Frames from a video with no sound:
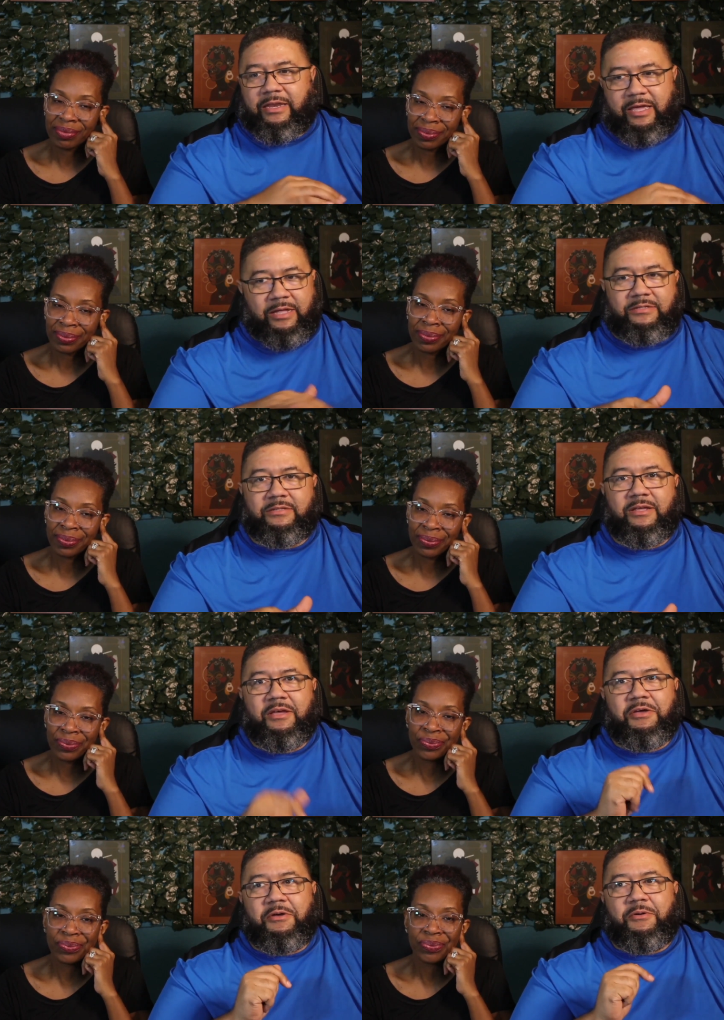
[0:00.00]
Speaker 1: that. Yes.
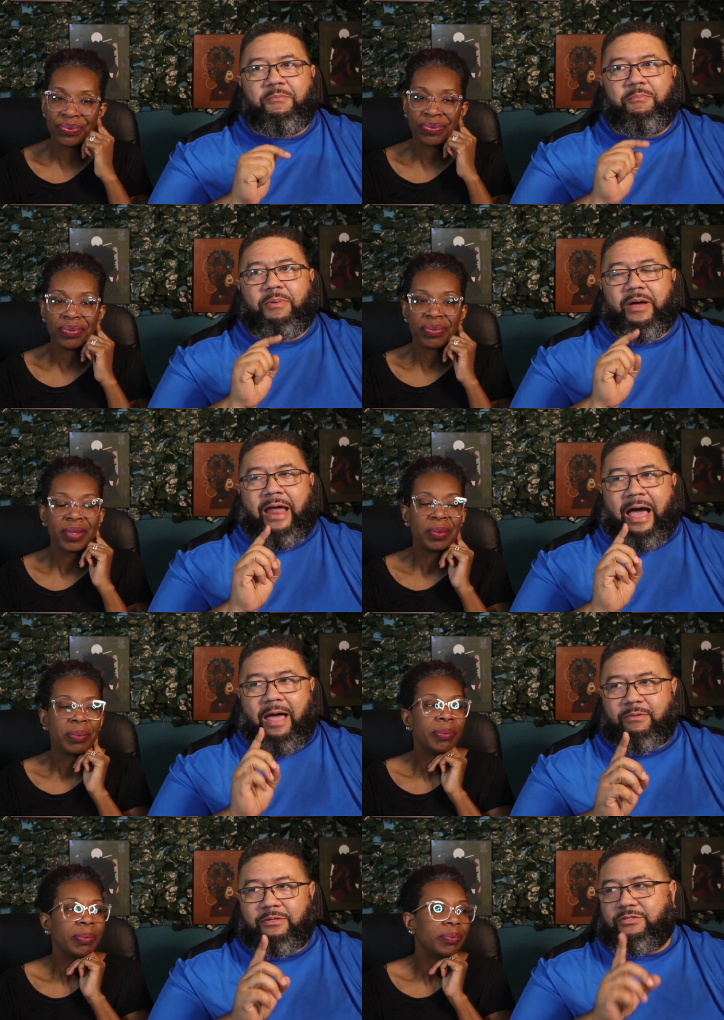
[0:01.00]
Mm-hmm. But
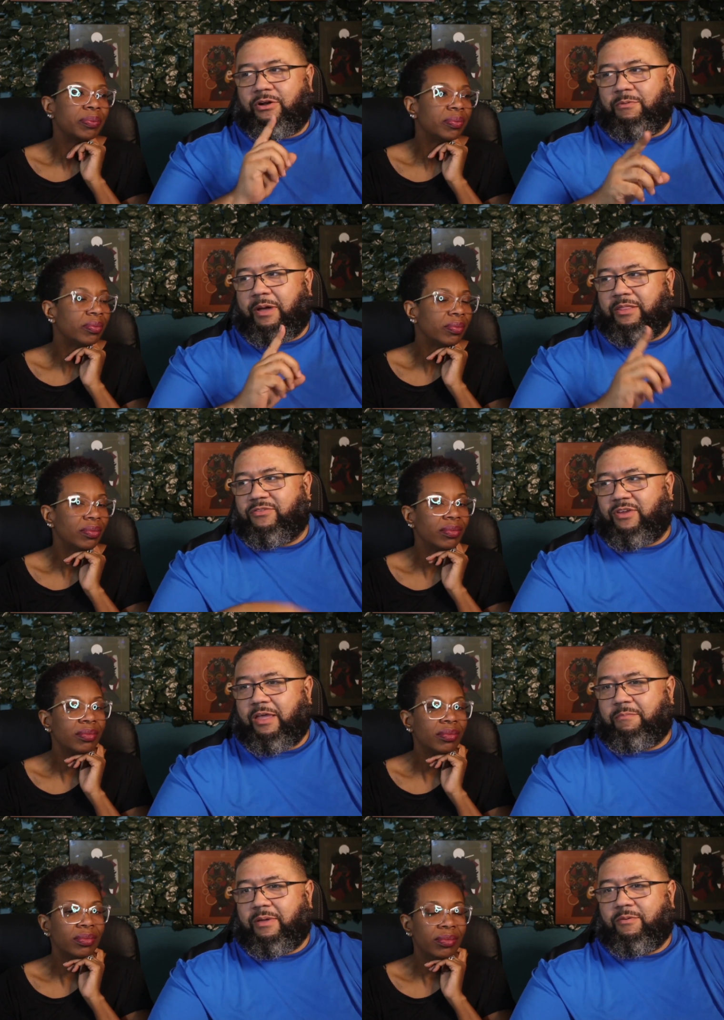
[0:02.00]
I'm concerned about the
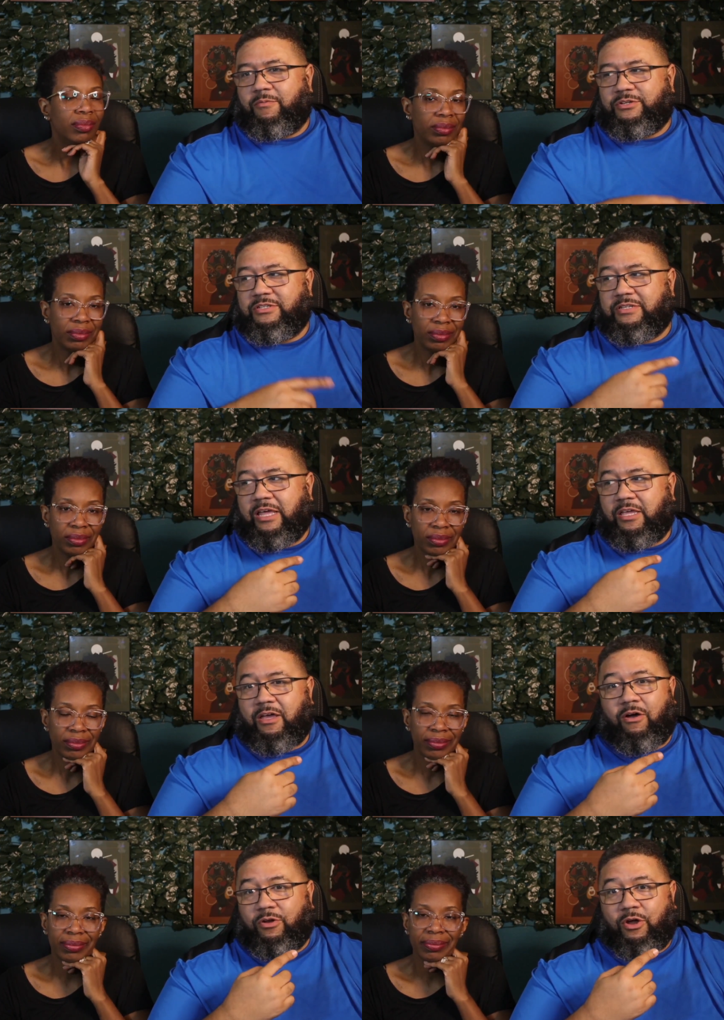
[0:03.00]
statement where she's
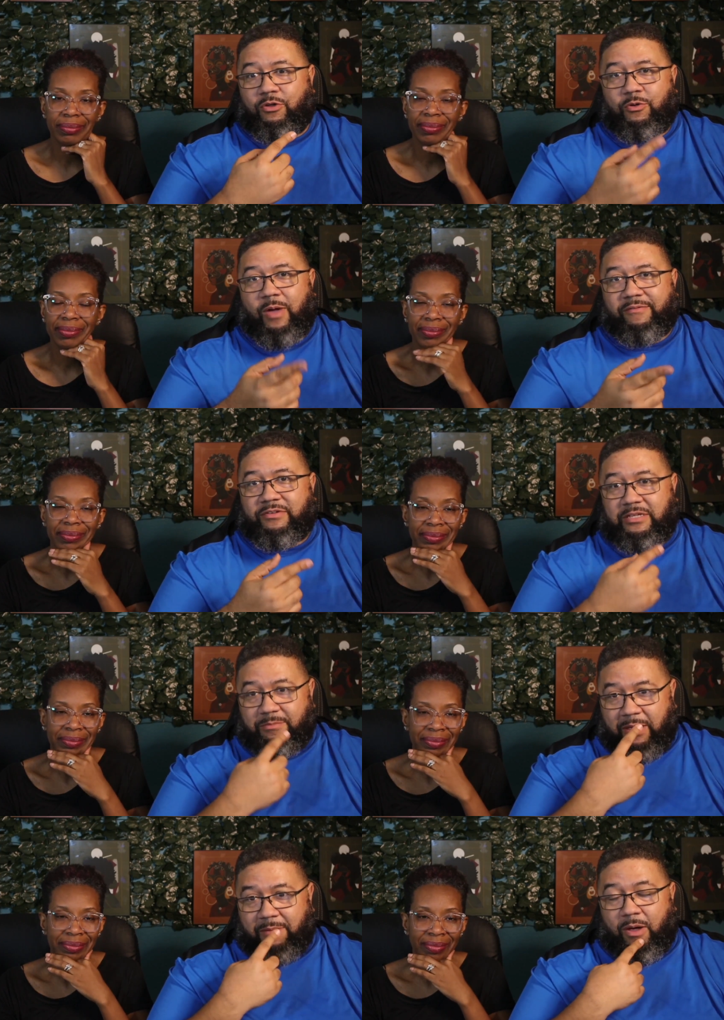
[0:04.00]
like, oh, no, you haven't
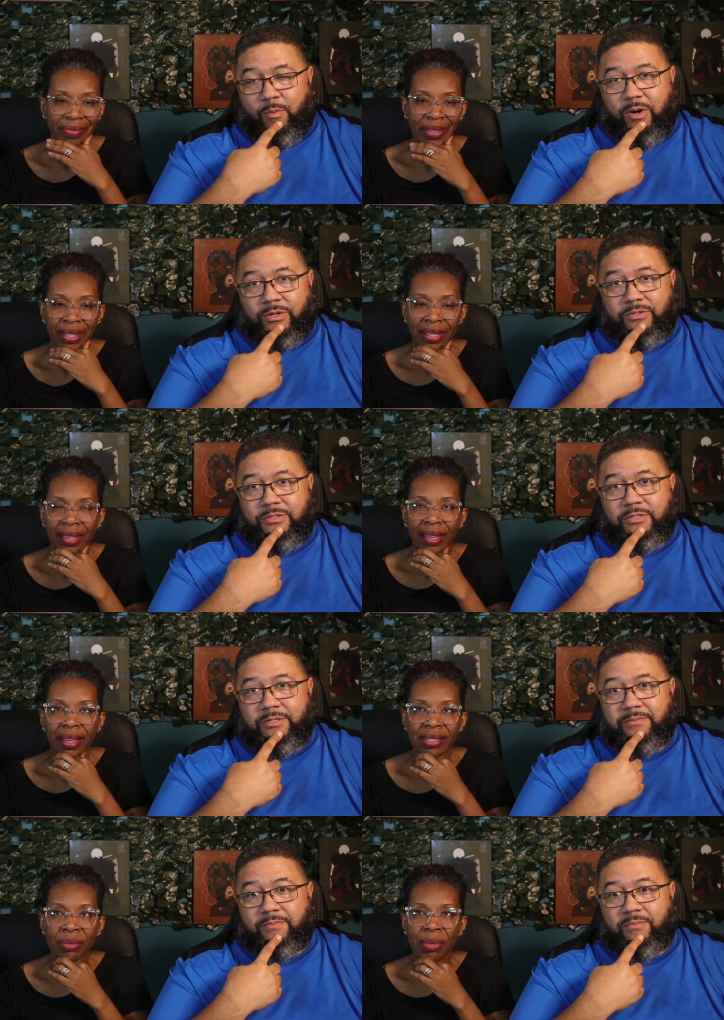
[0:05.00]
seen me at my worst.
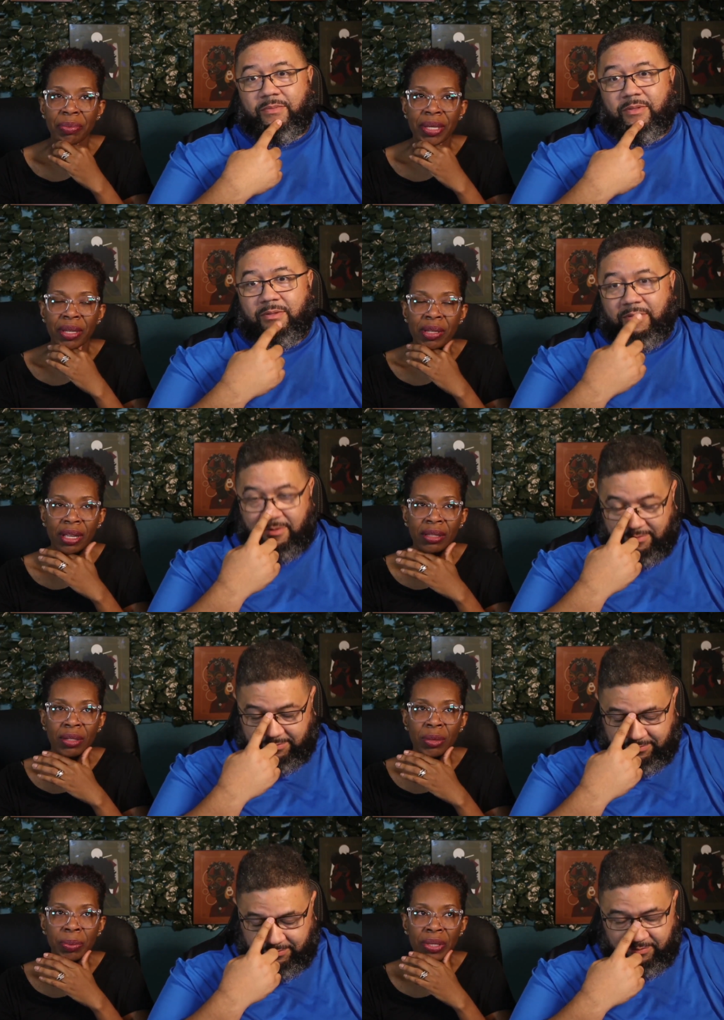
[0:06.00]
Speaker 2: She might be a
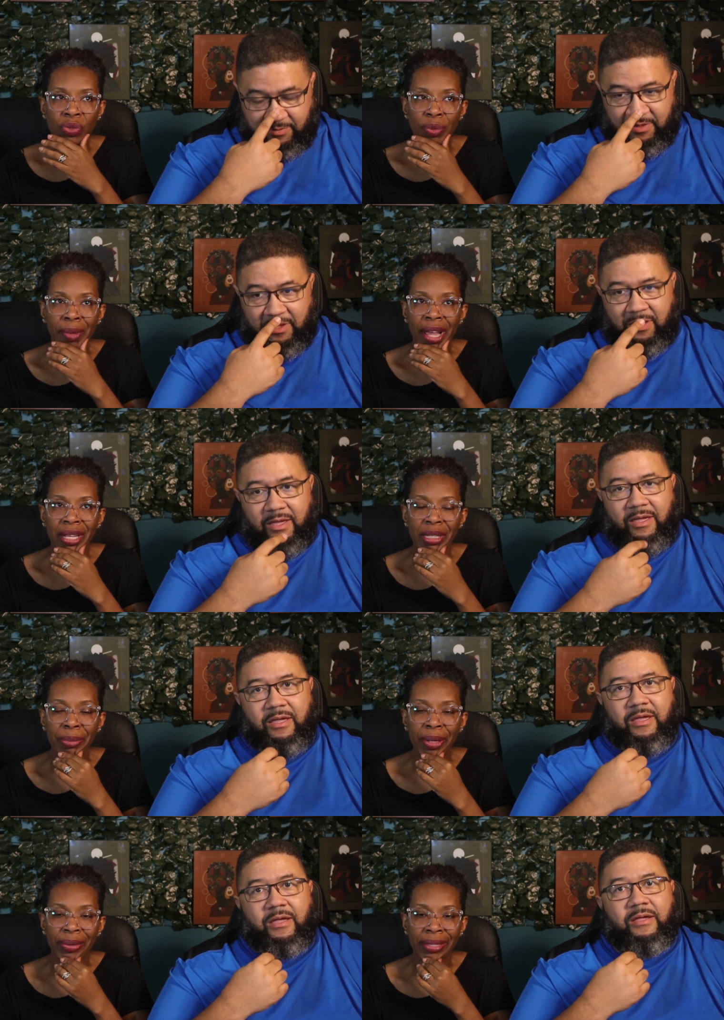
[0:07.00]
little bit dramatic
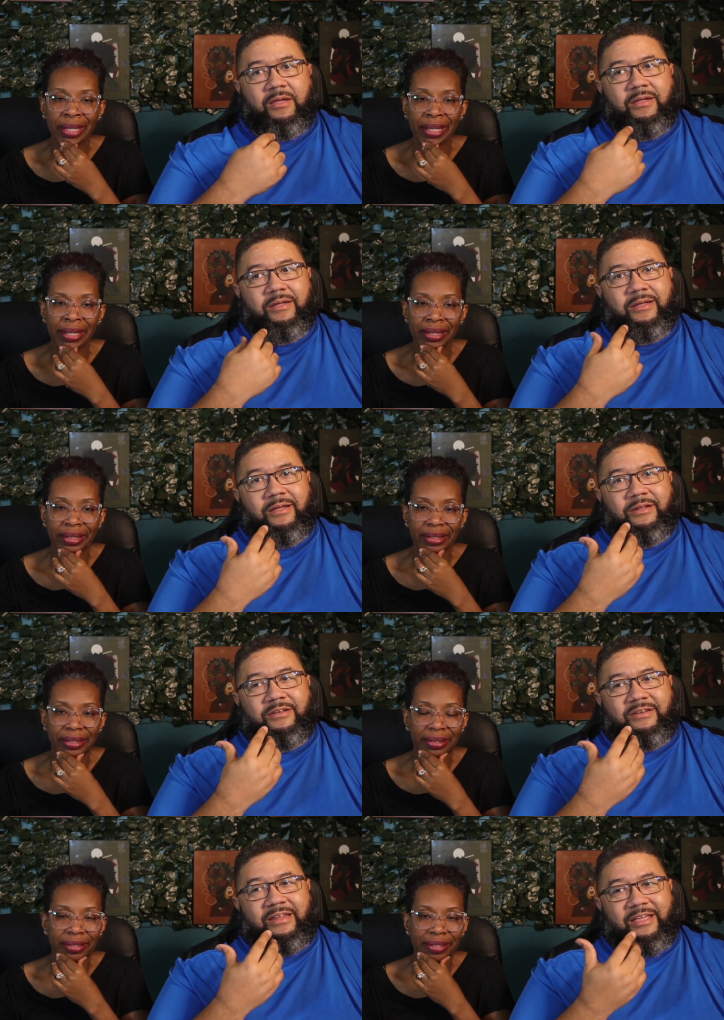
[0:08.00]
about that.
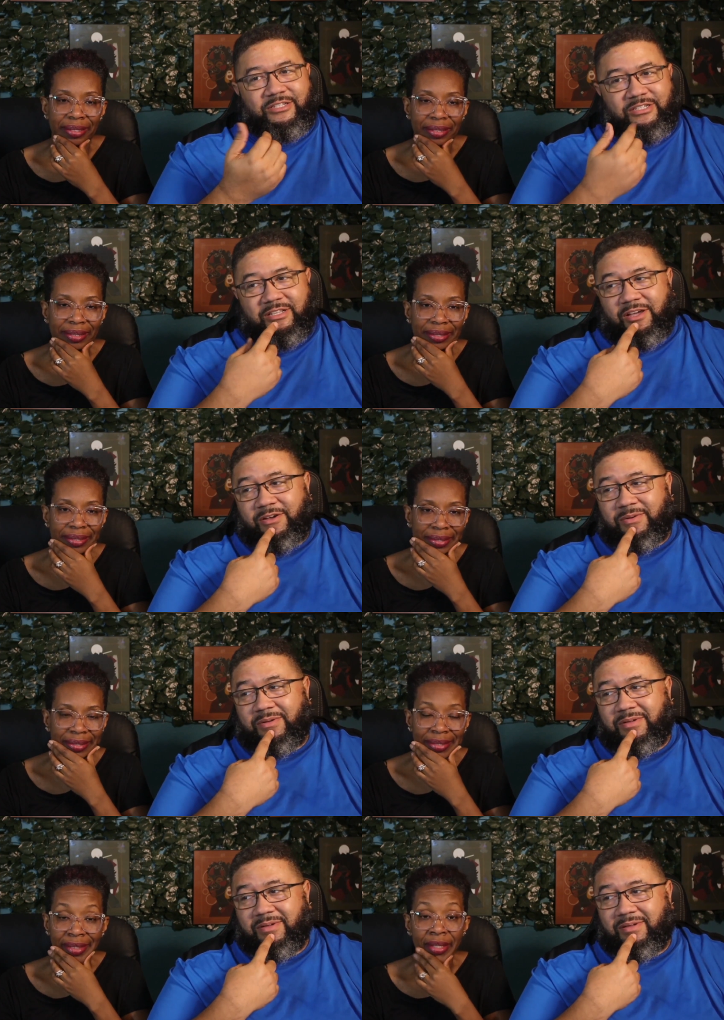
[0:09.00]
Speaker 1: Is she, though?
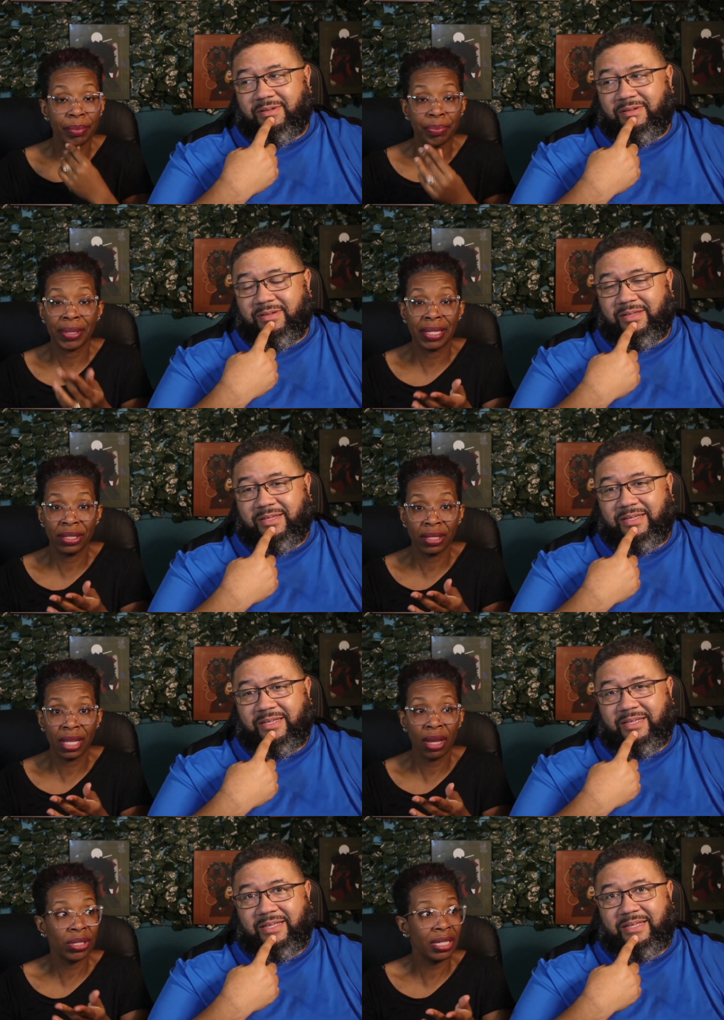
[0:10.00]

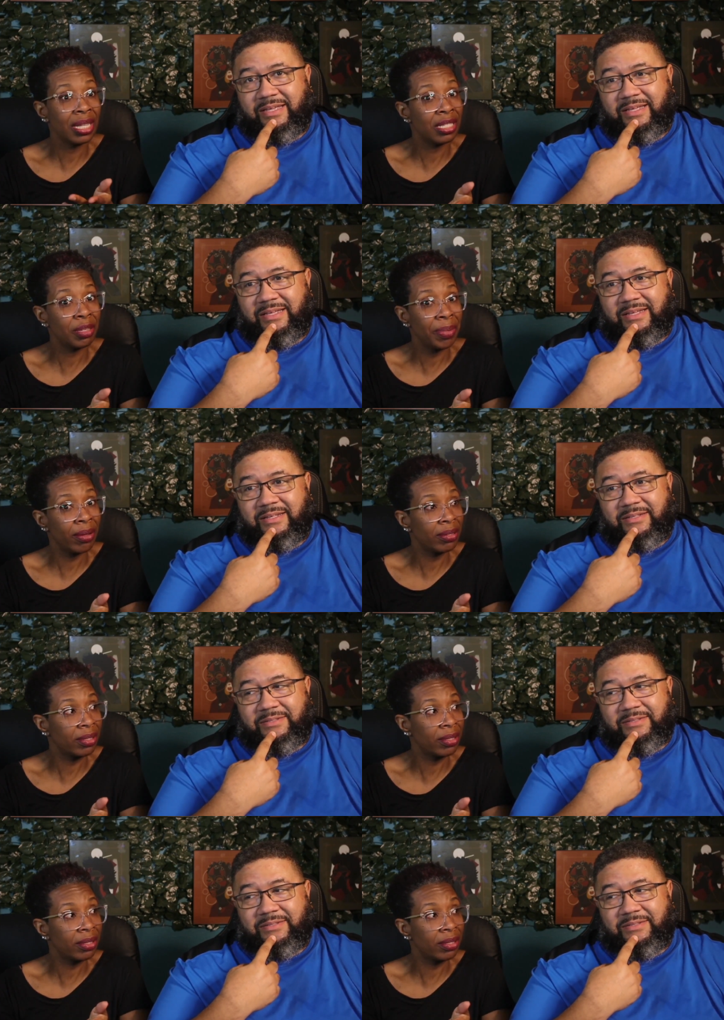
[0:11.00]
Speaker 2: Potentially. Or she needs to be